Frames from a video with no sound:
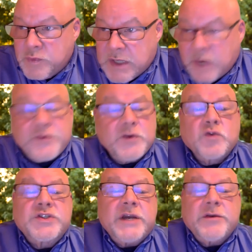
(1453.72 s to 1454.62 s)
go through
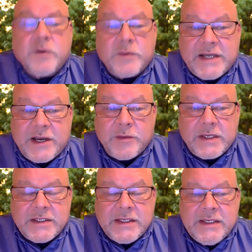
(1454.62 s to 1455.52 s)
general
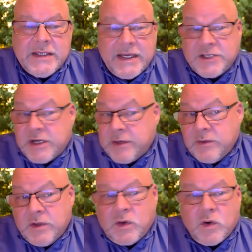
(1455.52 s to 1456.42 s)
retirement in
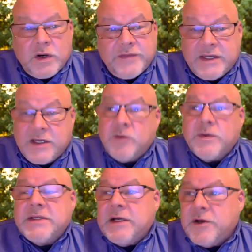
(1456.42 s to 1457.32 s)
general, or if they don't
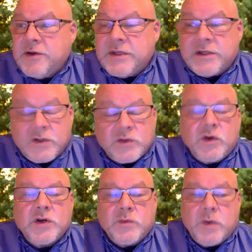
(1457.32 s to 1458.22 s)
retire, the good
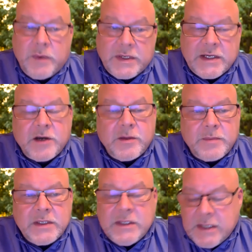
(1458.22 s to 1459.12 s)
Lord will retire them,
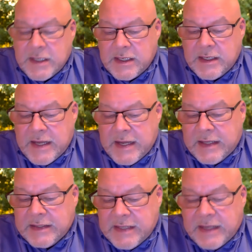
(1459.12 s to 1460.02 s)
uh,
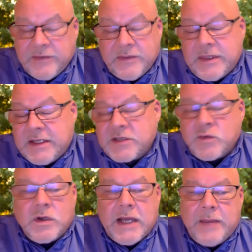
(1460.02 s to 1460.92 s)
and and things
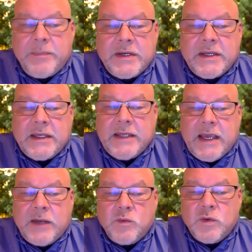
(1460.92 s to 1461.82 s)
will happen, and
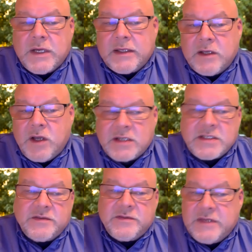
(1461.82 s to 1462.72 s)
and we'll get loss
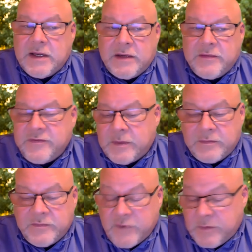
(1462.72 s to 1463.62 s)
of uh,
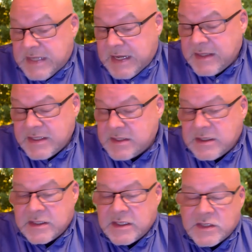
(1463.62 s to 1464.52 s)
from from deaths
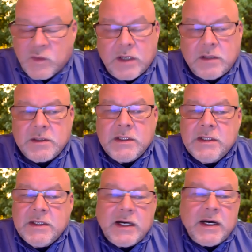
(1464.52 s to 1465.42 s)
as well.
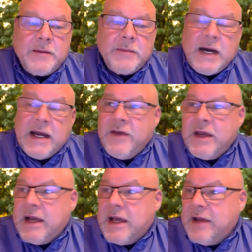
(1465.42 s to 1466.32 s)
Um, I've,
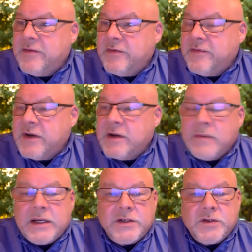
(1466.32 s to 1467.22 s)
I have a friend of
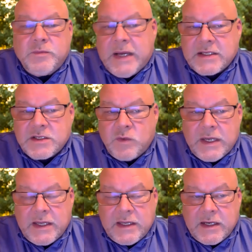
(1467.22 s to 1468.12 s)
mine who passed
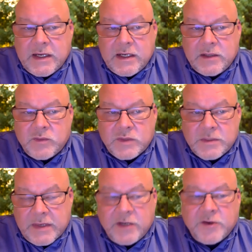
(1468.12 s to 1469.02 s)
away, uh, was a
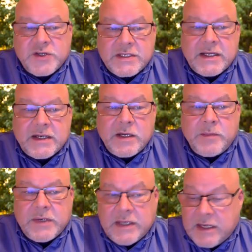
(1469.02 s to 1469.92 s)
metallurgist at a
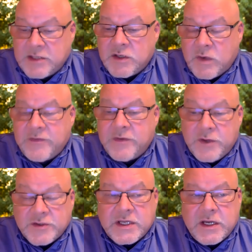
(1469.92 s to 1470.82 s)
company actually quite a few
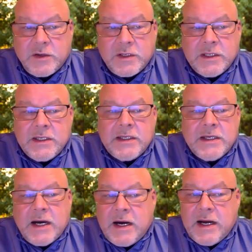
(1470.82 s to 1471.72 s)
years ago,
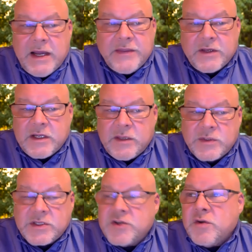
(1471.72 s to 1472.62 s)
uh, and the, it was
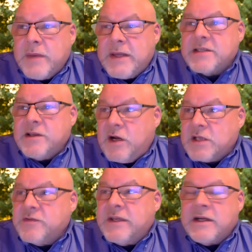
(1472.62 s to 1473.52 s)
a tremendous loss
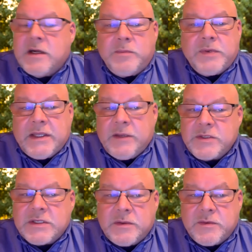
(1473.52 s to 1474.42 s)
for that company. It
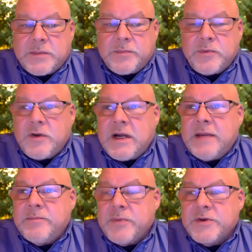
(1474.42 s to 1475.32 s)
was a it was a
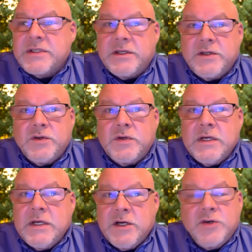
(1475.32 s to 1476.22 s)
prime person who
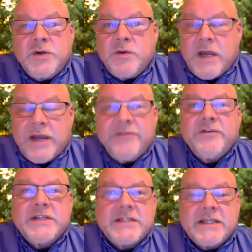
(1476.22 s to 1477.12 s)
who knew
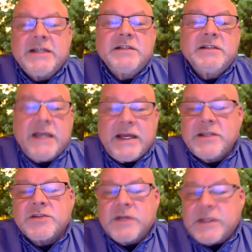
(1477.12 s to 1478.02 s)
every single
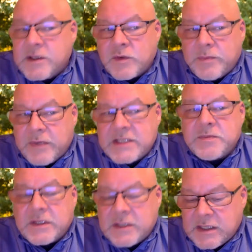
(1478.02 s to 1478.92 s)
answer, and the
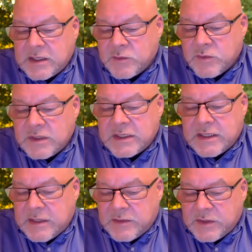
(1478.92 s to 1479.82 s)
replacement uh, really
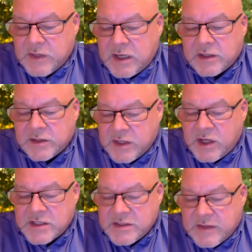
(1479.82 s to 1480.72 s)
the the, lo- the
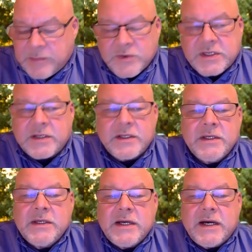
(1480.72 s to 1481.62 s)
loss of that person
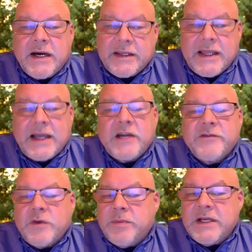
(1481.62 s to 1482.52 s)
uh, and lack of
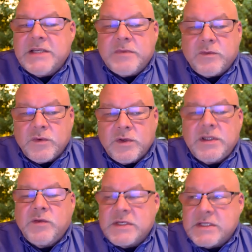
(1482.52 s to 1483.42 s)
replacement
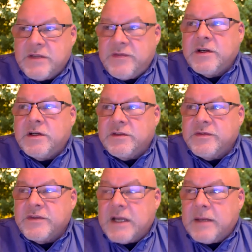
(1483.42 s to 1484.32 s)
really was difficult
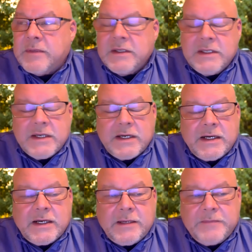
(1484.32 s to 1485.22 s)
for them
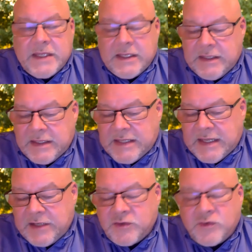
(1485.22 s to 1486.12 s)
um, in in
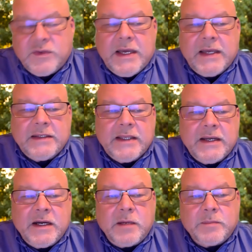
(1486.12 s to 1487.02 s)
getting through that that
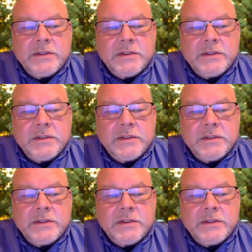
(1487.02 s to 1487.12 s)
hump.